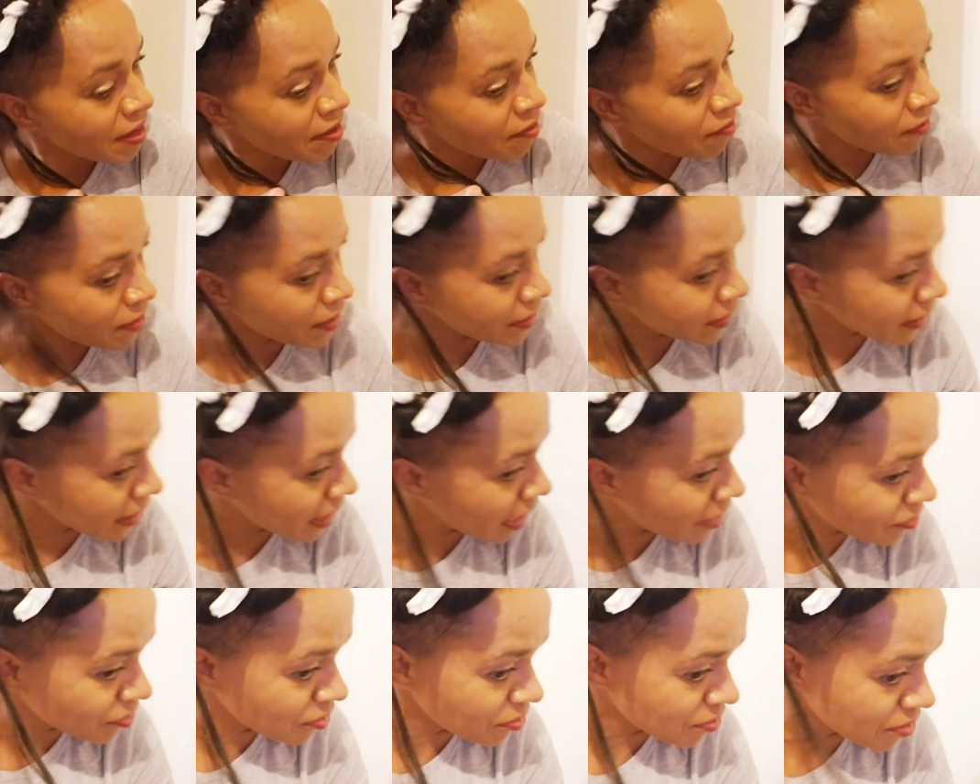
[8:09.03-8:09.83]
We're just going to
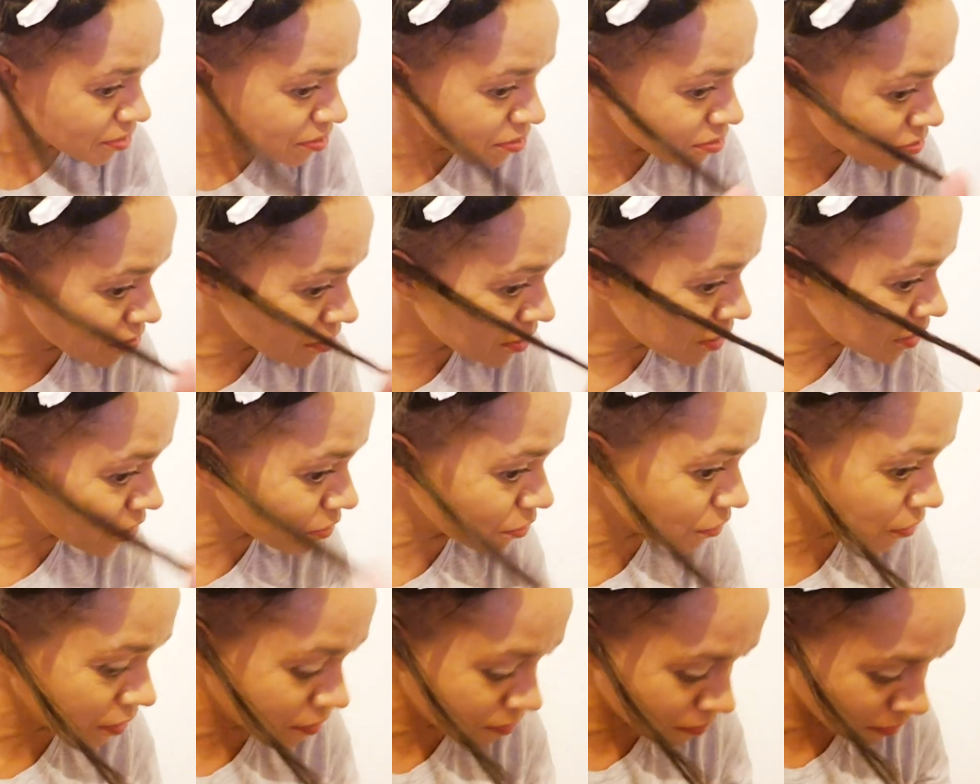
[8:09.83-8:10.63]
have to redo this
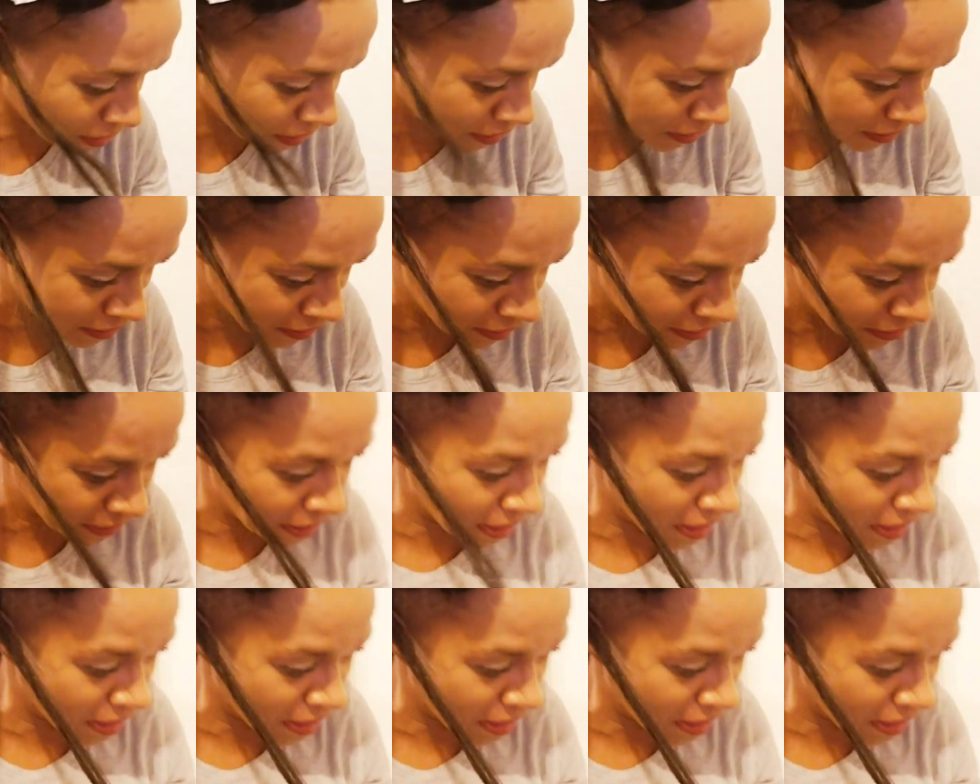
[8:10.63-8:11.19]
one because